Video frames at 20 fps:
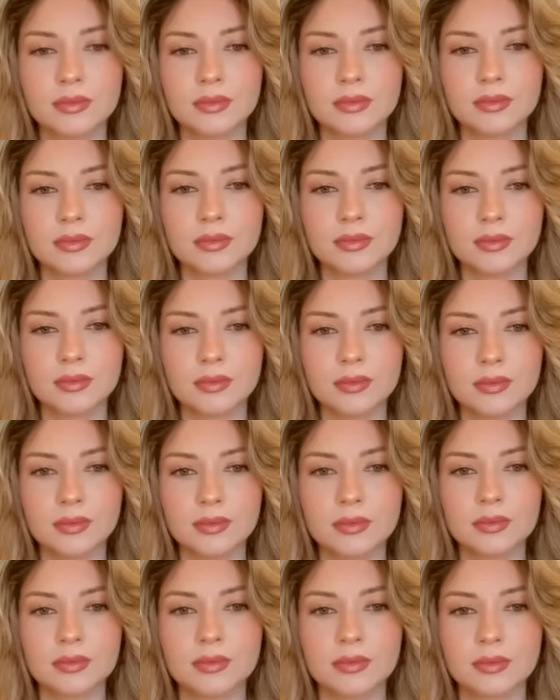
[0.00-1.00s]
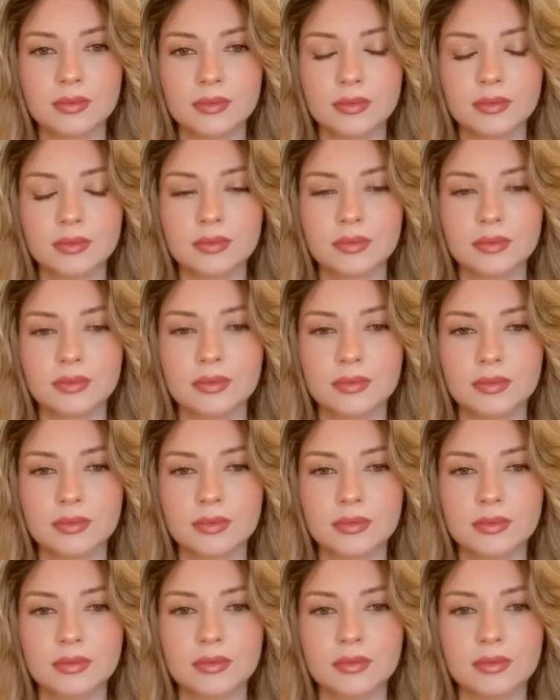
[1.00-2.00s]

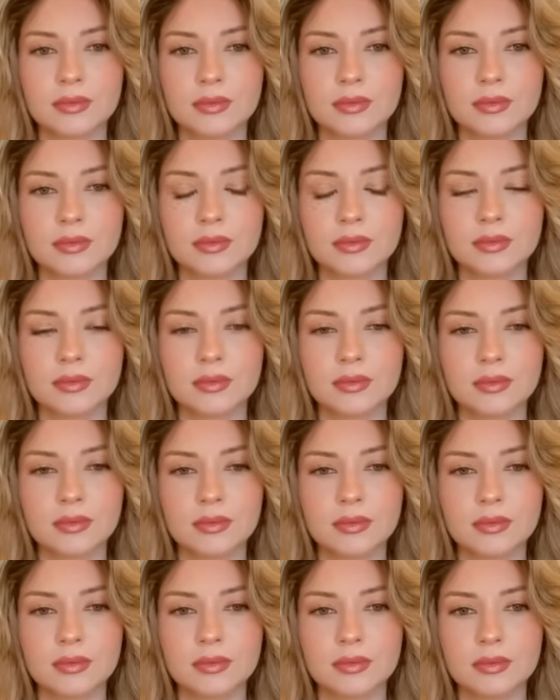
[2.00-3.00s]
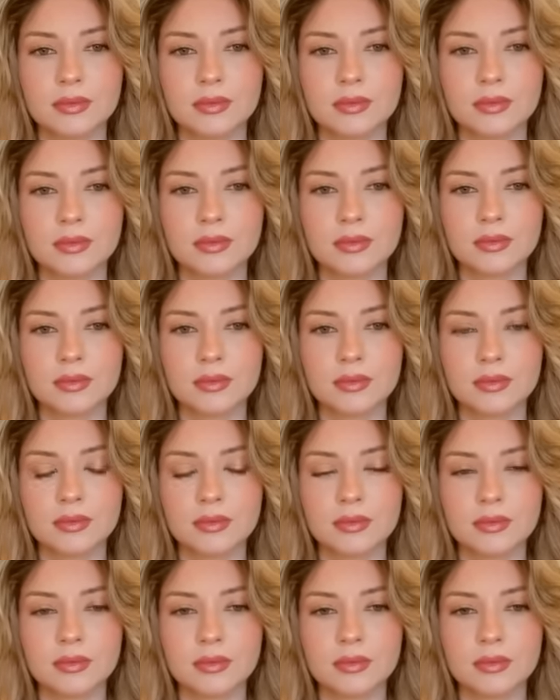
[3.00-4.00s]

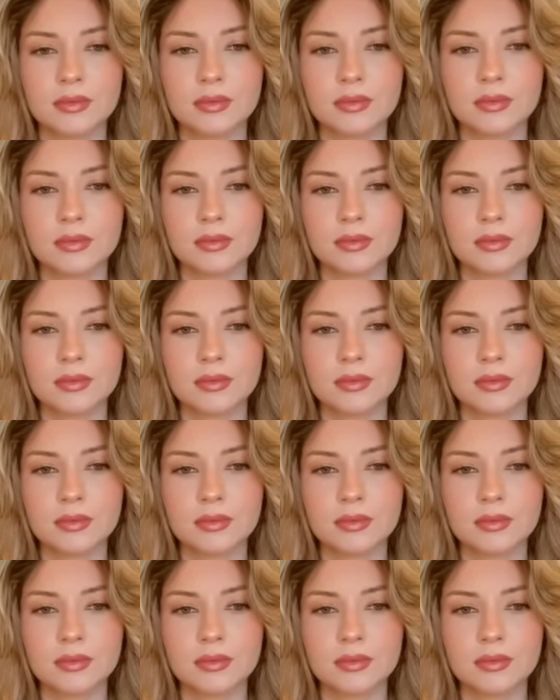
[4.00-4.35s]
(silent)